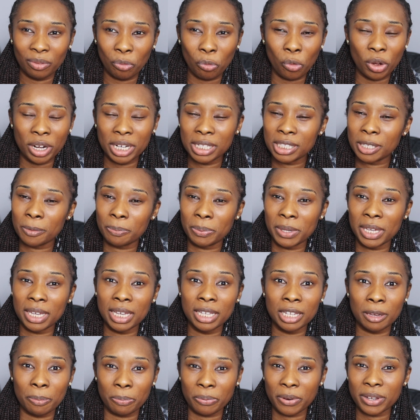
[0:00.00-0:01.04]
wanting to
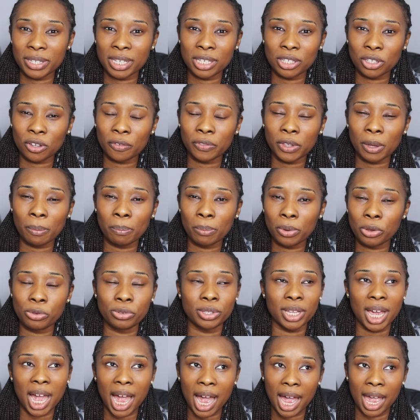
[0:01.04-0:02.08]
be in the presence of the
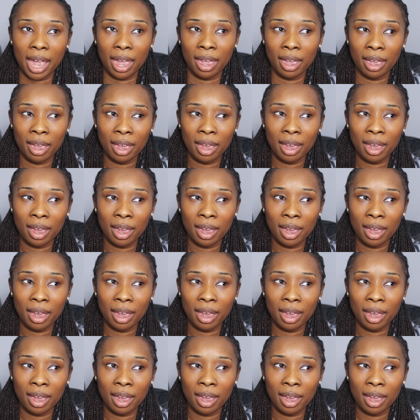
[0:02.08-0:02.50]
Most High?